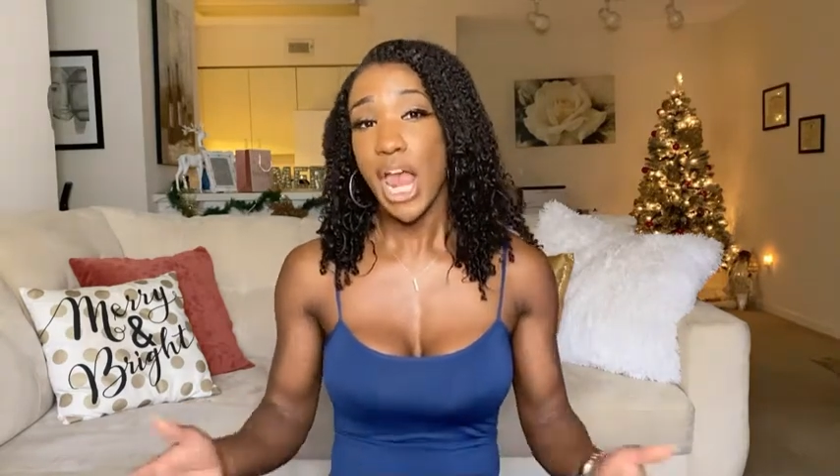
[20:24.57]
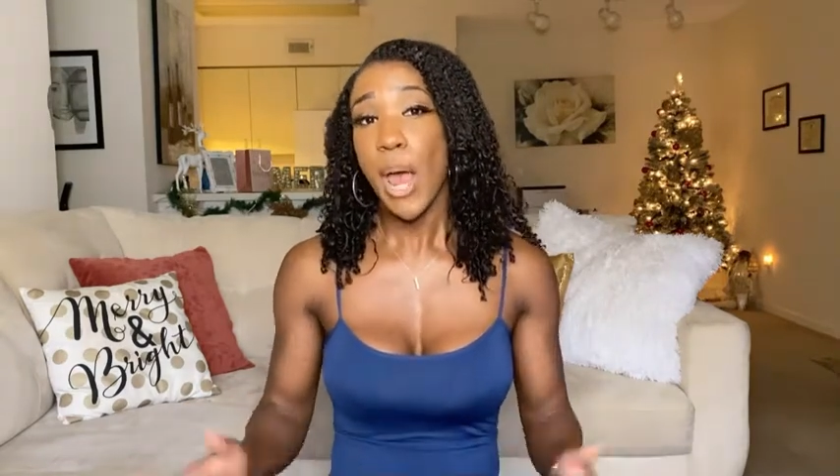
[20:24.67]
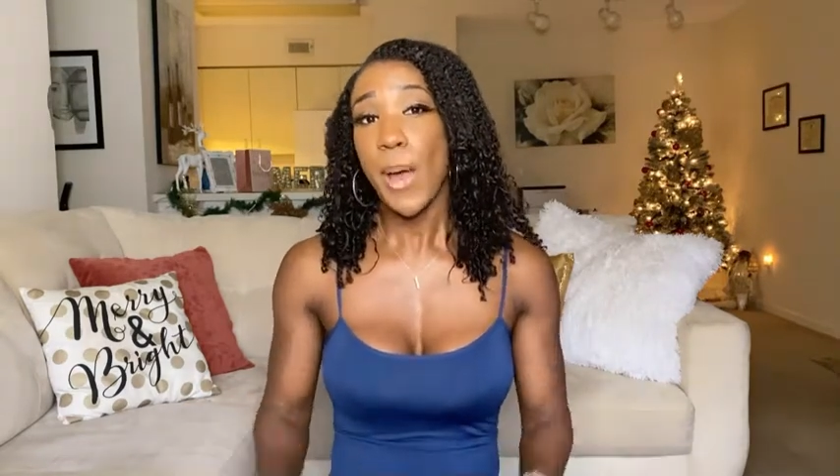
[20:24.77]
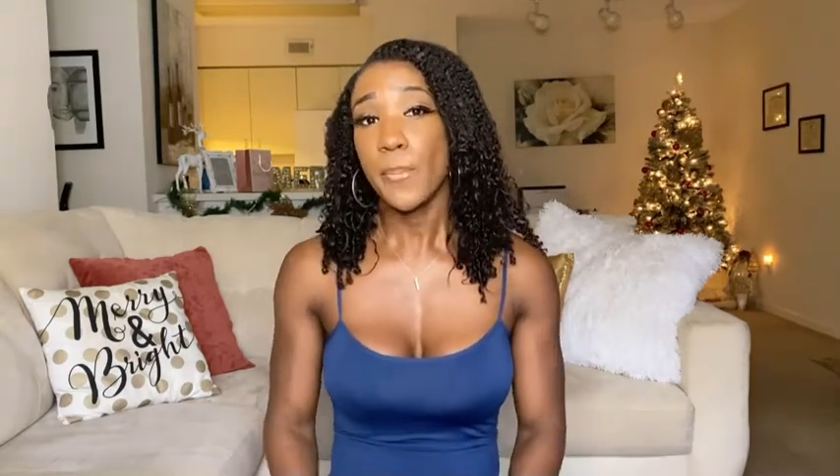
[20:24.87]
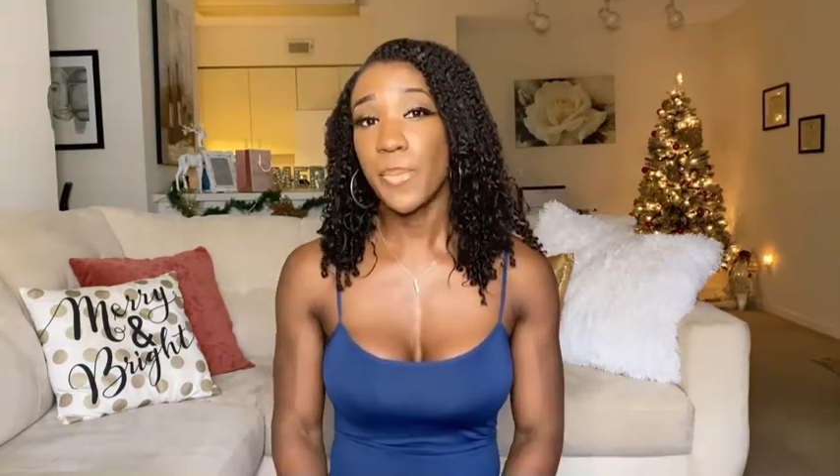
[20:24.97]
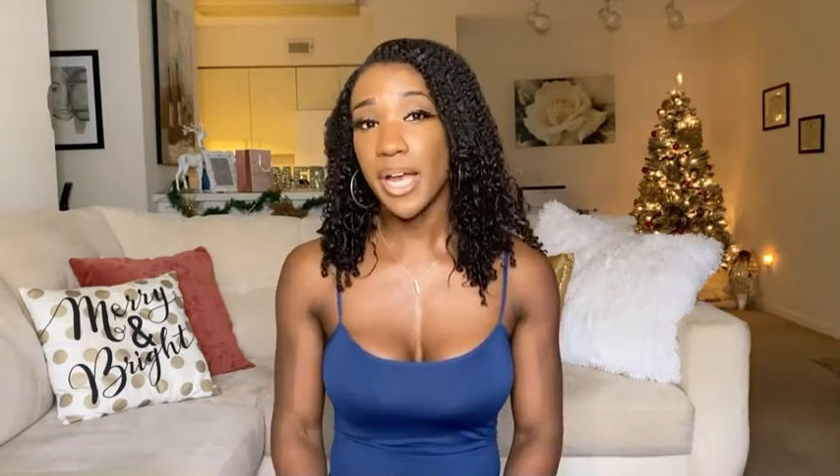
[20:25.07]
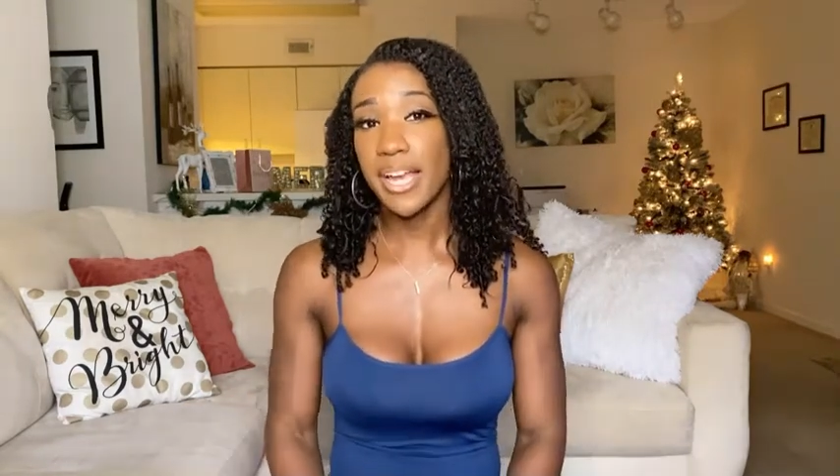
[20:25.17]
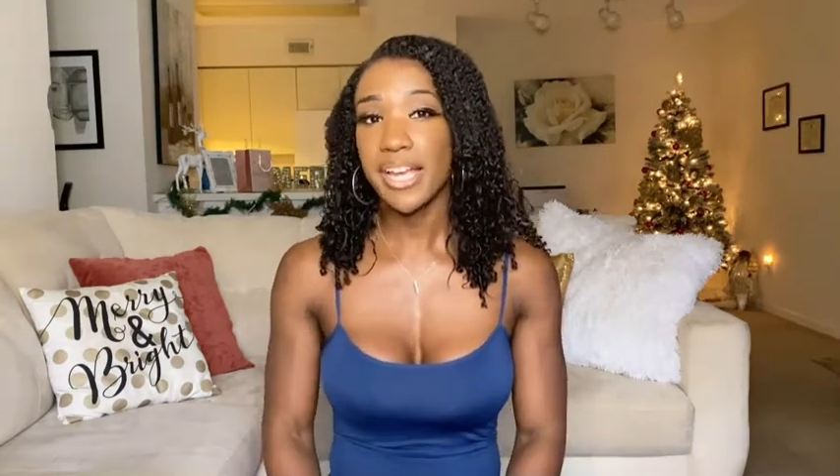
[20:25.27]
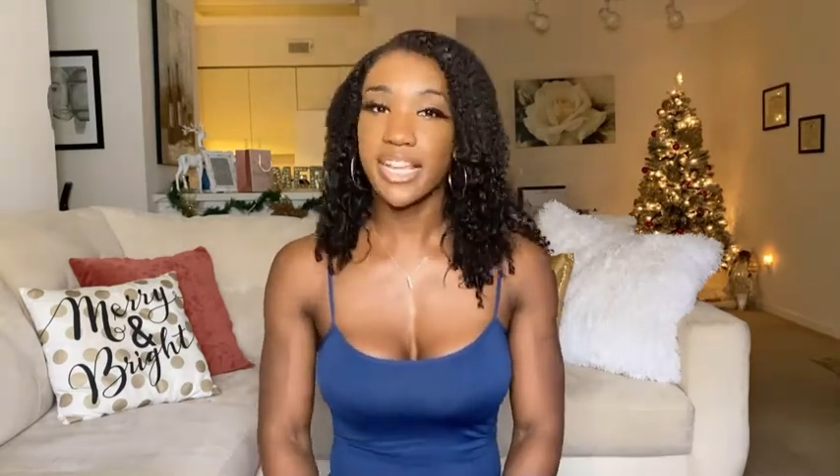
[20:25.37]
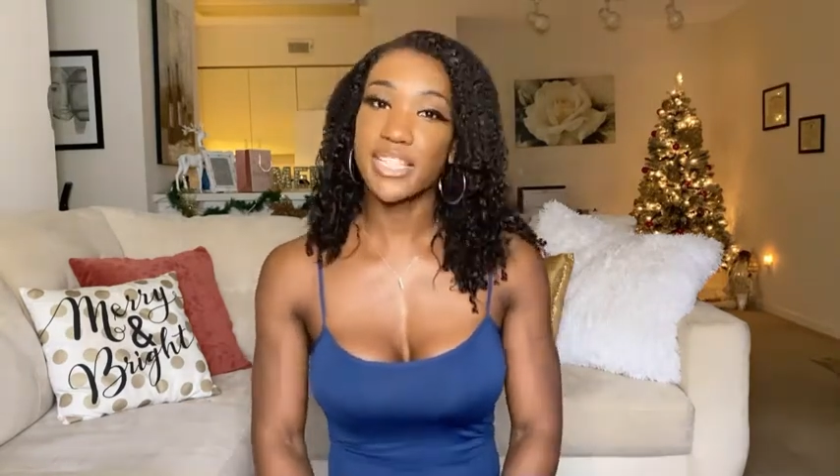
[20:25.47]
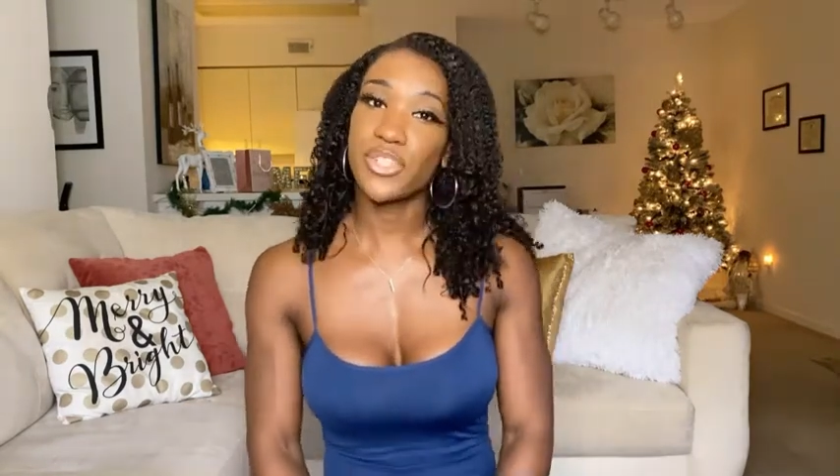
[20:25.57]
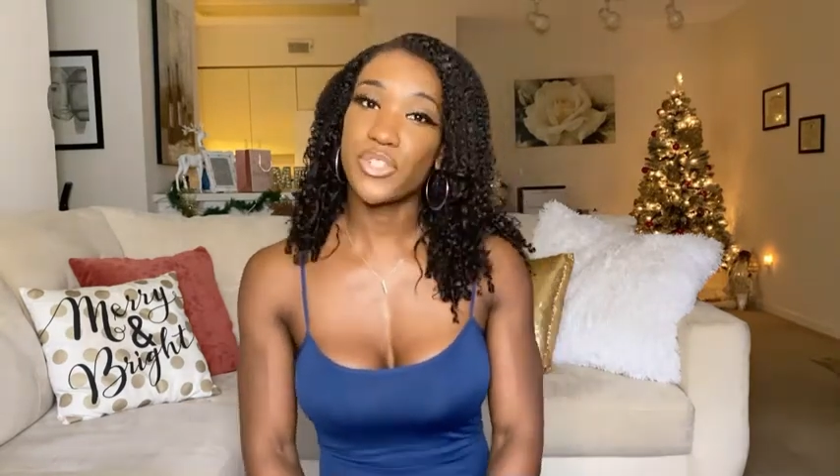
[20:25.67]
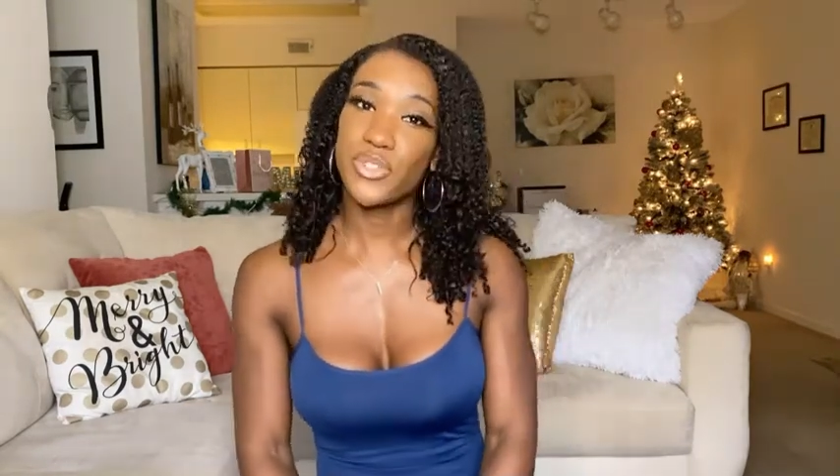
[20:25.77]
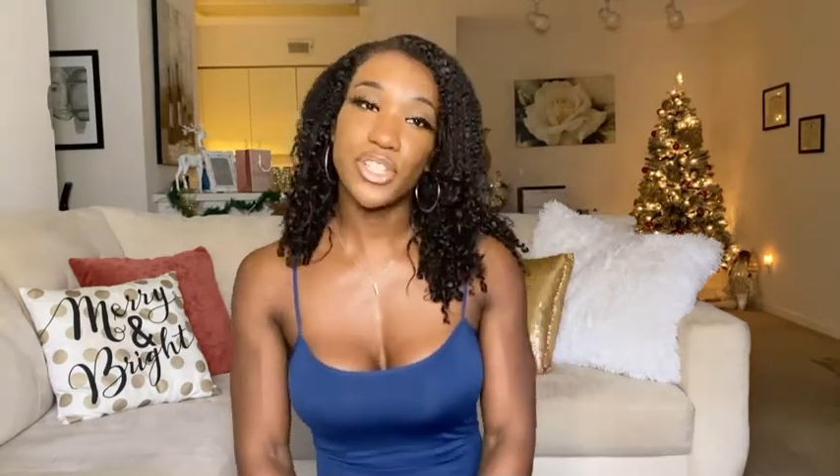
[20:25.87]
but it's a new year,